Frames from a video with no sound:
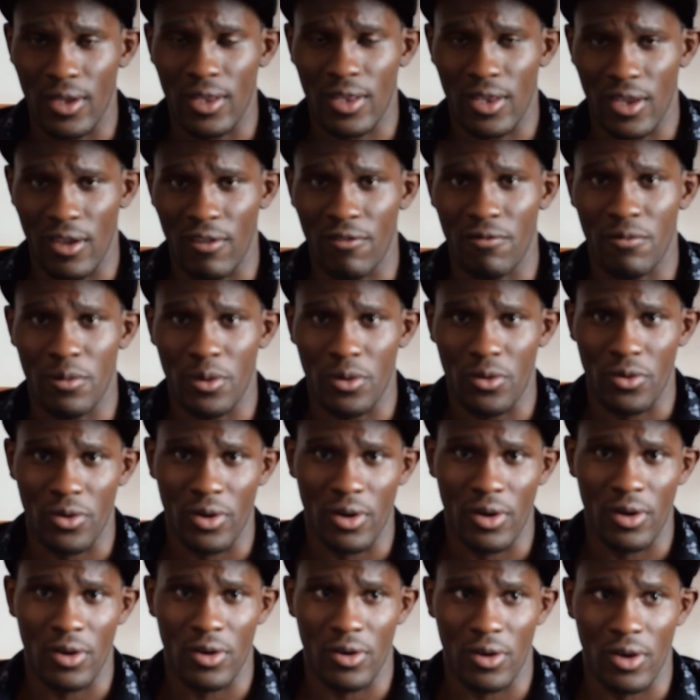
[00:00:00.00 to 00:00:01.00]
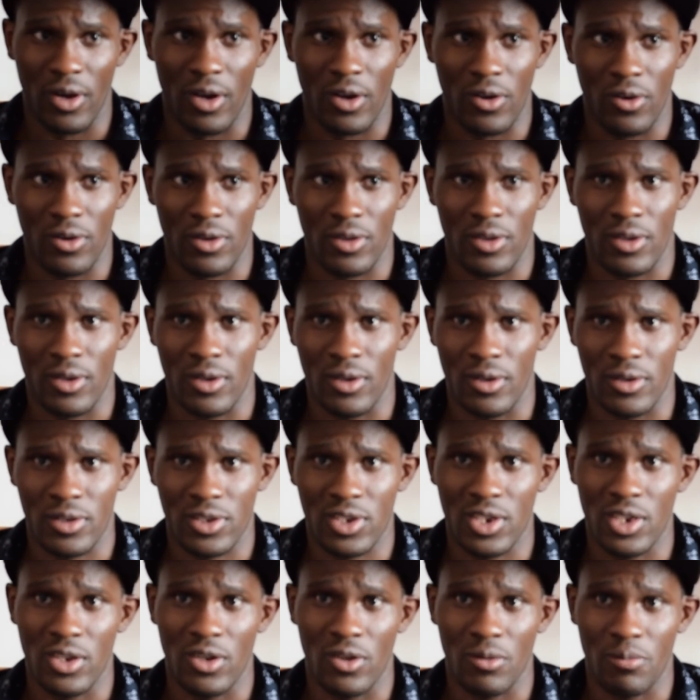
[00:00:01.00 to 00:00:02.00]
have been really, you know. I got
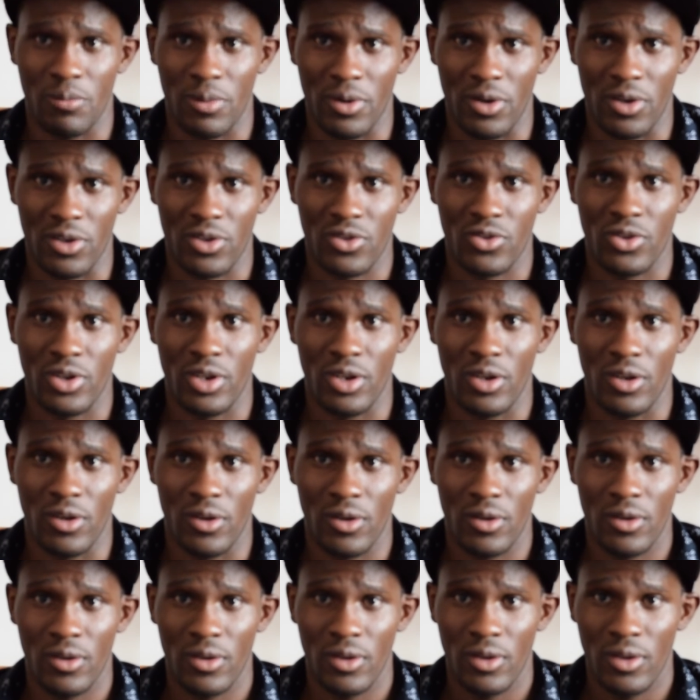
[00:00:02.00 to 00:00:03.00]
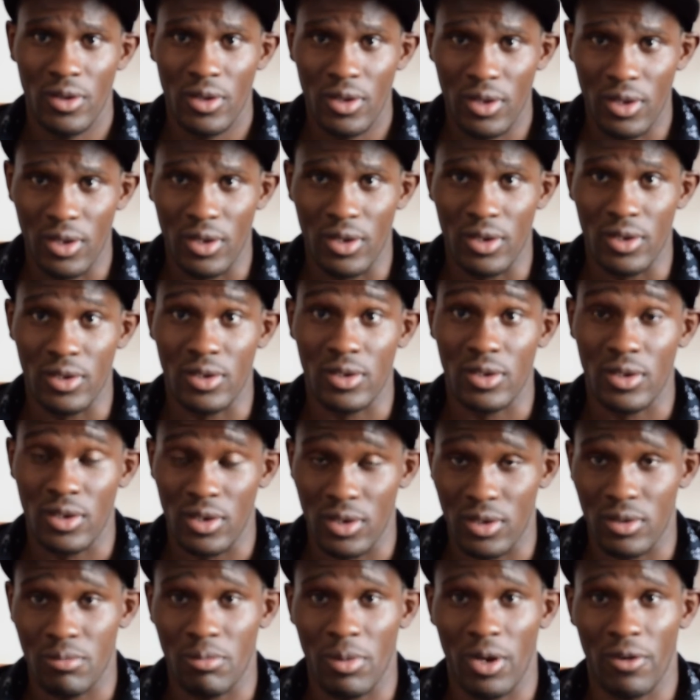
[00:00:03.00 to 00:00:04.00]
Tina Pedestrina.
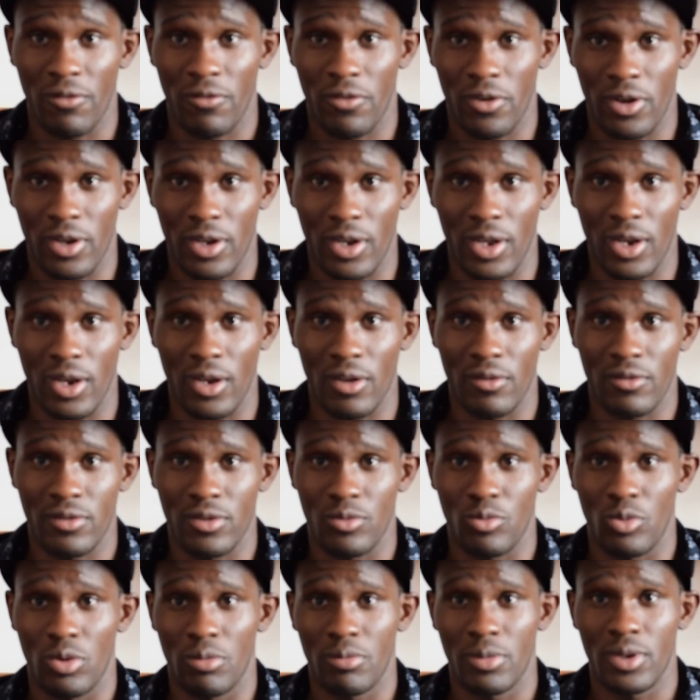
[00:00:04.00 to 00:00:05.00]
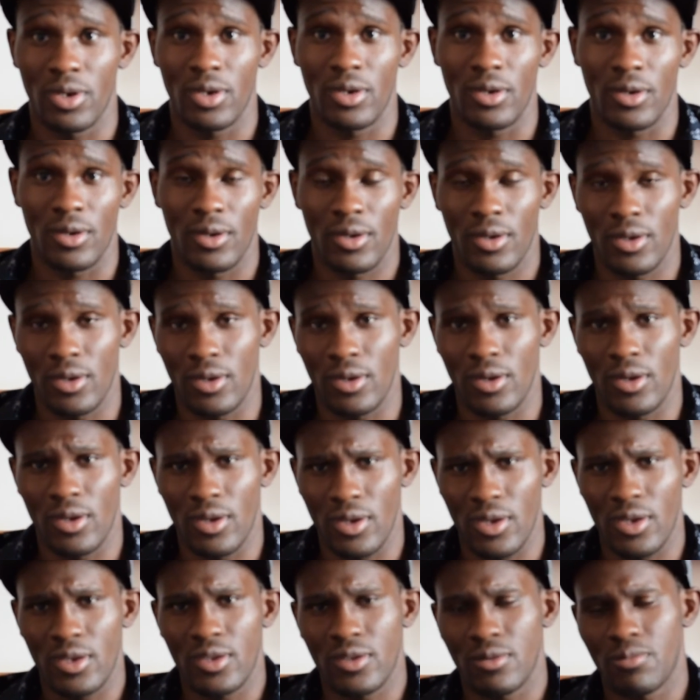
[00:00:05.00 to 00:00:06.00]
He's my friend that lives in Wimbledon. You know,
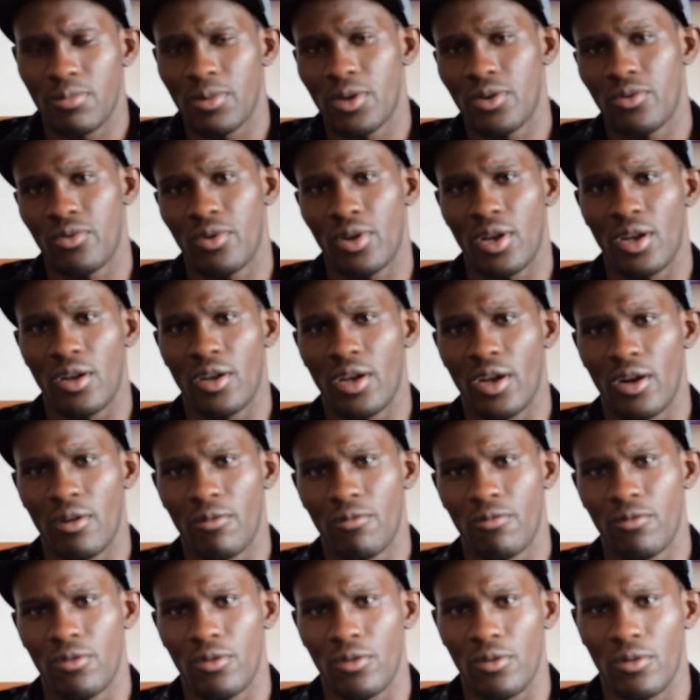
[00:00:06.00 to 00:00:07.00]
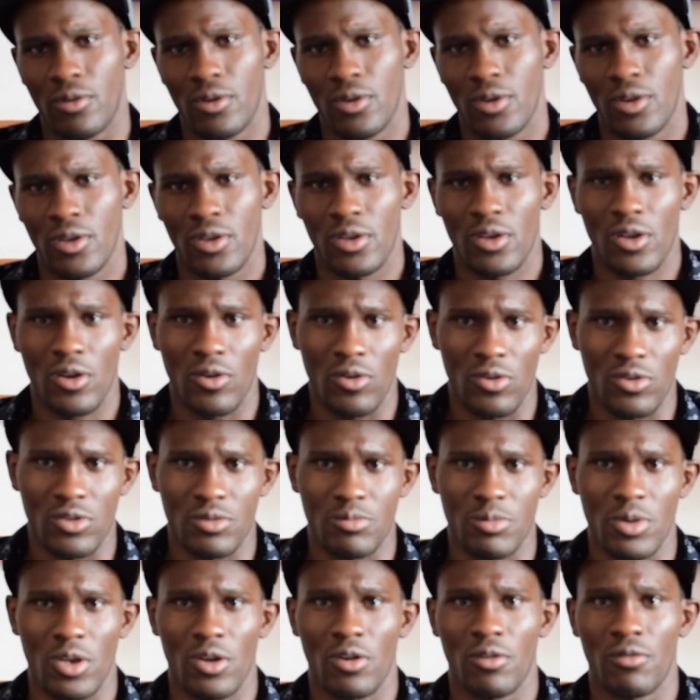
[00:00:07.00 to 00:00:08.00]
he's been really helpful. Calls
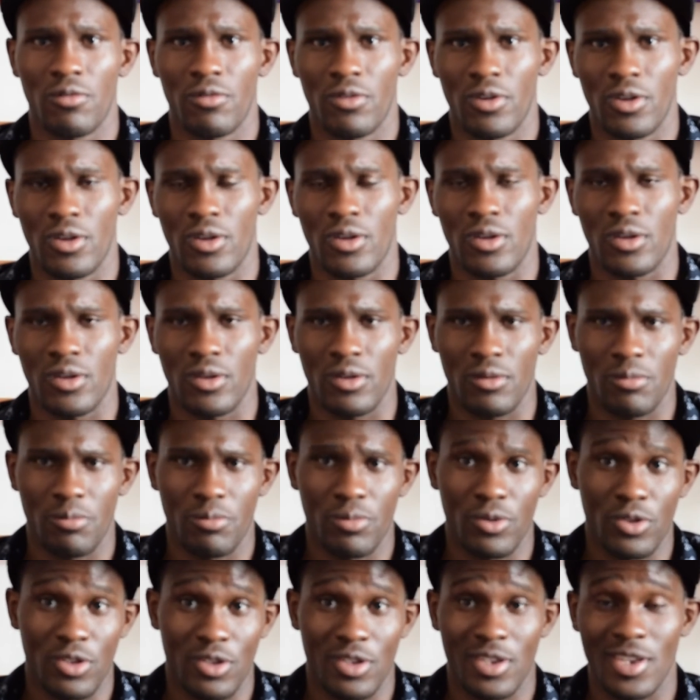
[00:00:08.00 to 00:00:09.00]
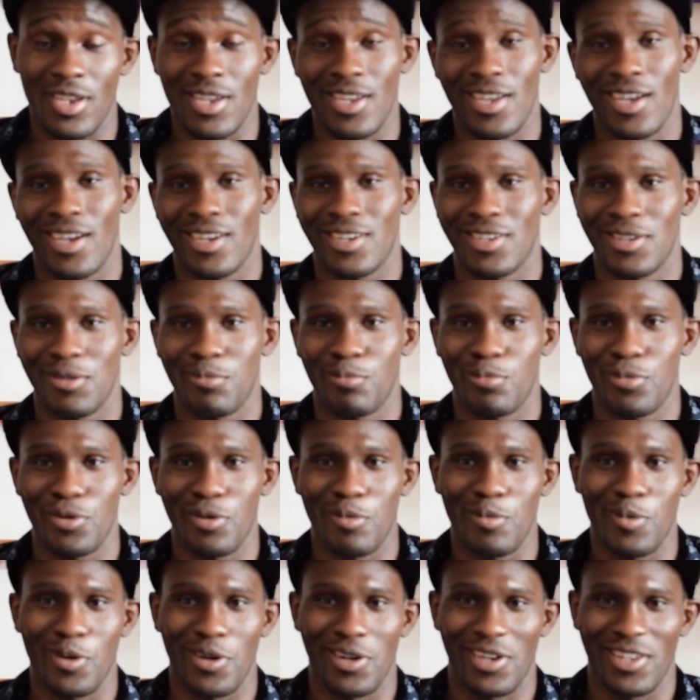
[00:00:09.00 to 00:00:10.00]
me often, you know. He actually put
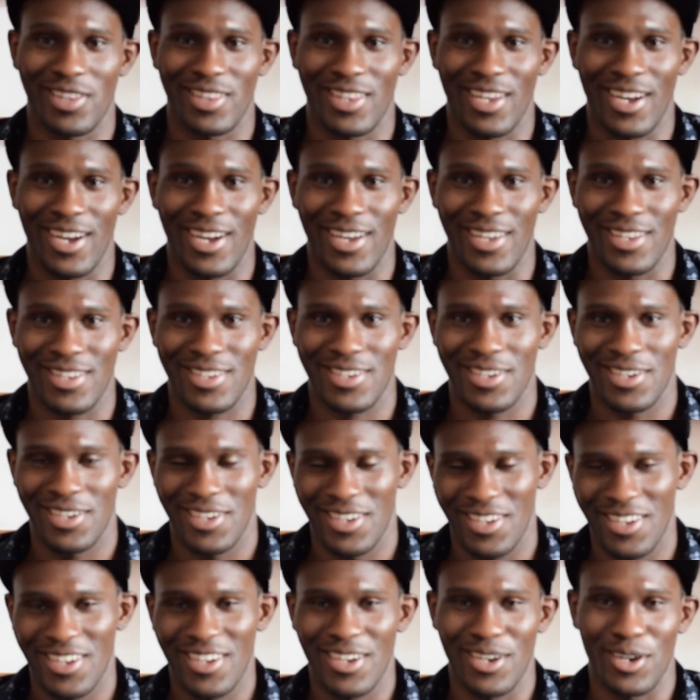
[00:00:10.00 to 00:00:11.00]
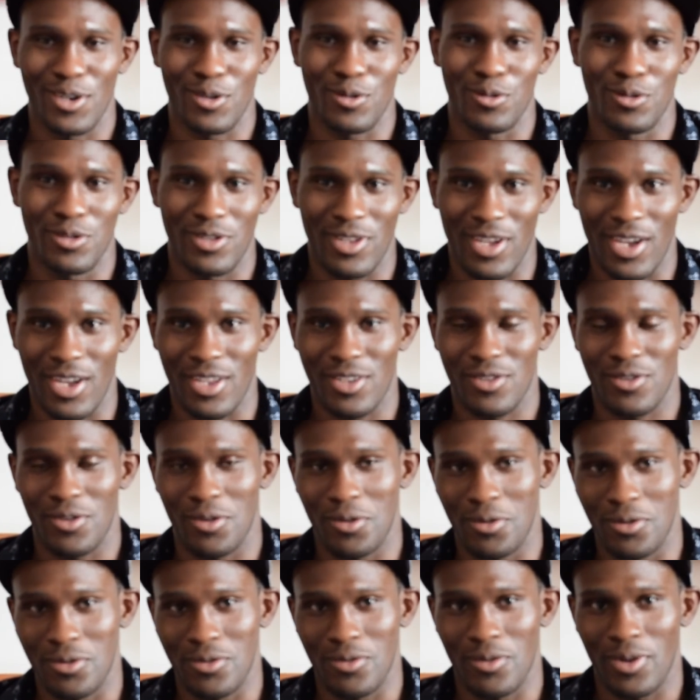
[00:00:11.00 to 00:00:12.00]
me on a diet, a good diet to
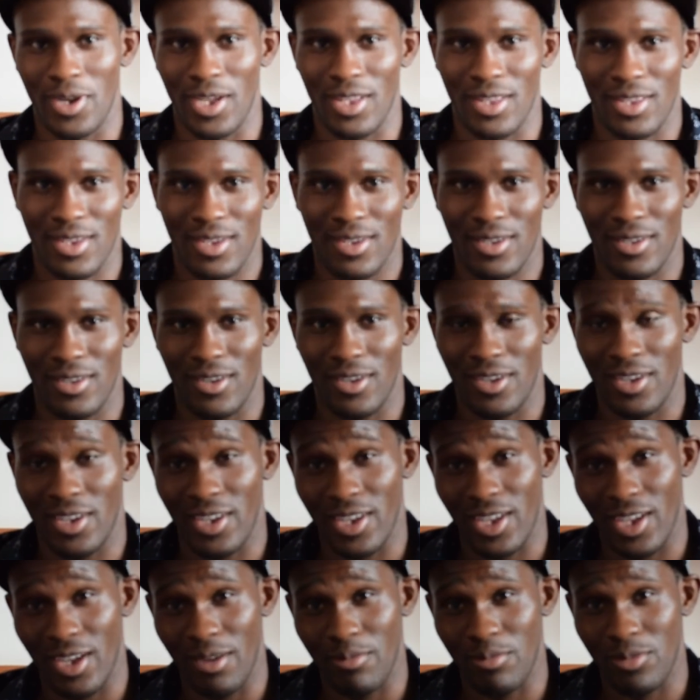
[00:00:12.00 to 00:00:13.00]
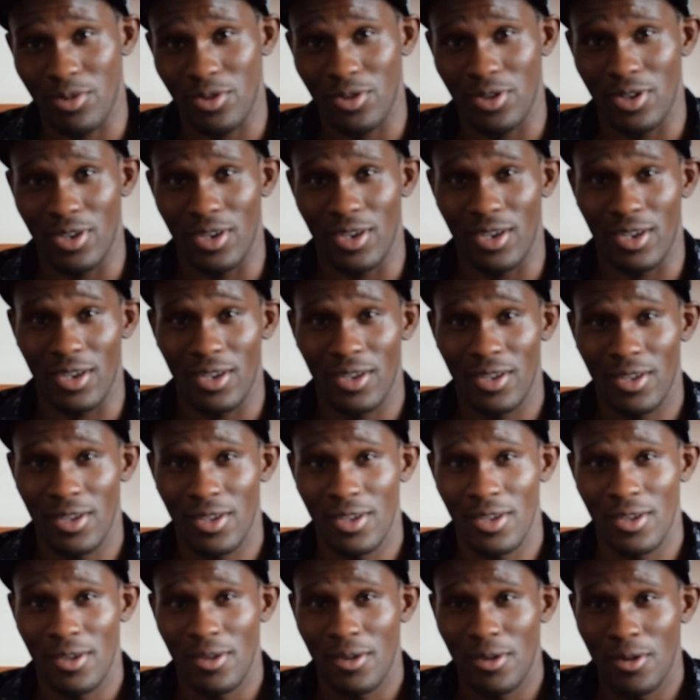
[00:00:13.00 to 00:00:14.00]
lose weight. You know, he came to the
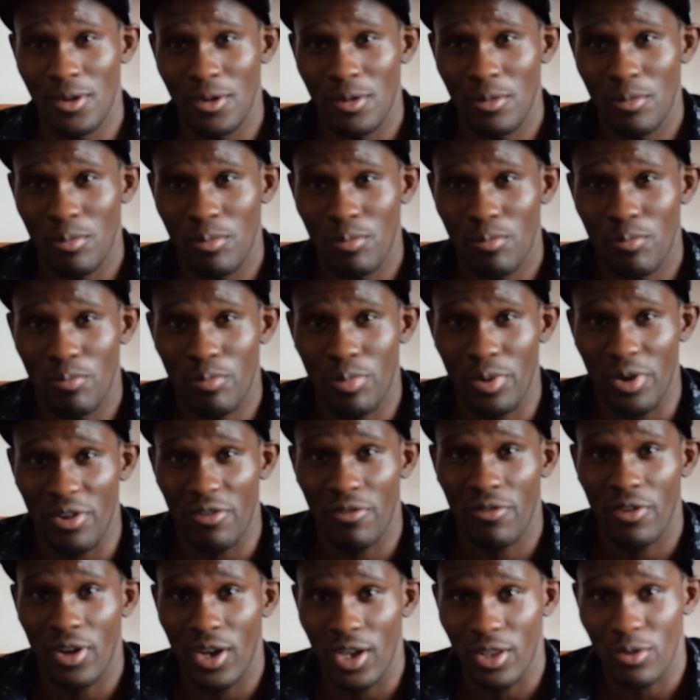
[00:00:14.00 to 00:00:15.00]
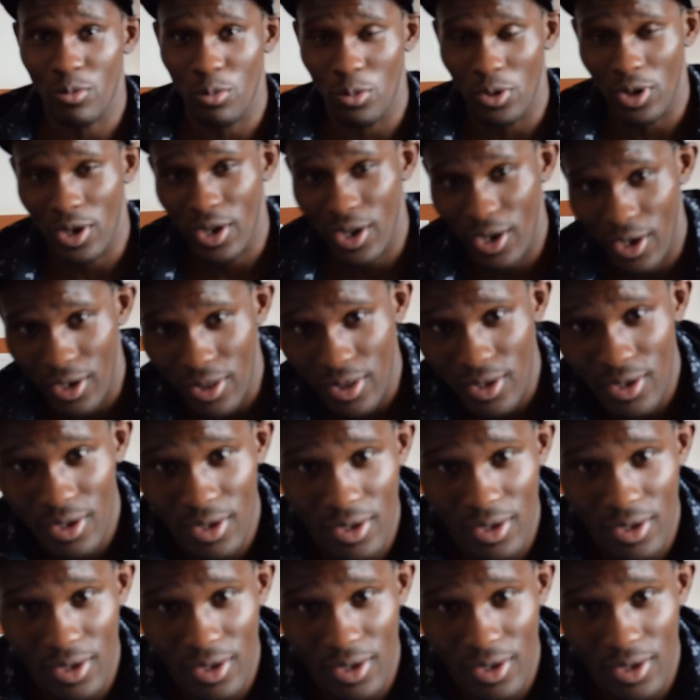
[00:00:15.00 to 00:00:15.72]
pre-fight workout,